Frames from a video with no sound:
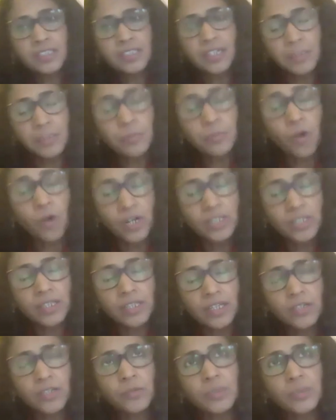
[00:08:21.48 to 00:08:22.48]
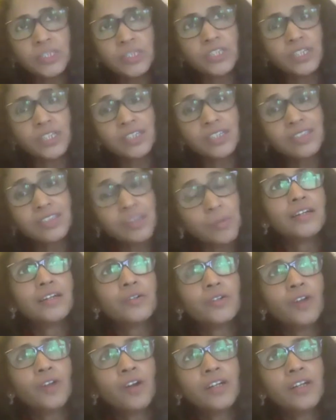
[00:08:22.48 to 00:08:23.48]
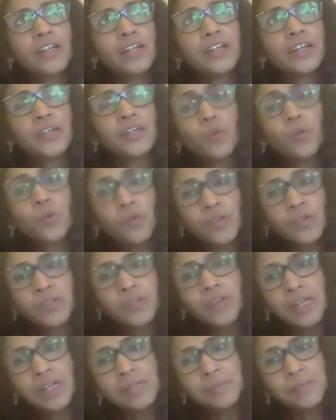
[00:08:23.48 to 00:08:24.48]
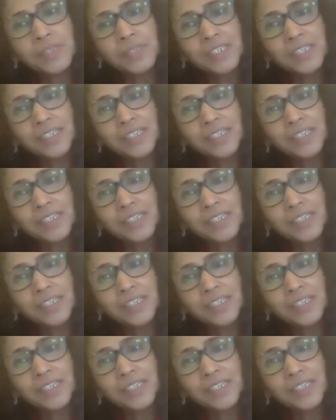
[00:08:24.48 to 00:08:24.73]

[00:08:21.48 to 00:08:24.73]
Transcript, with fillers: important thing you mentioned is about not getting overwhelmed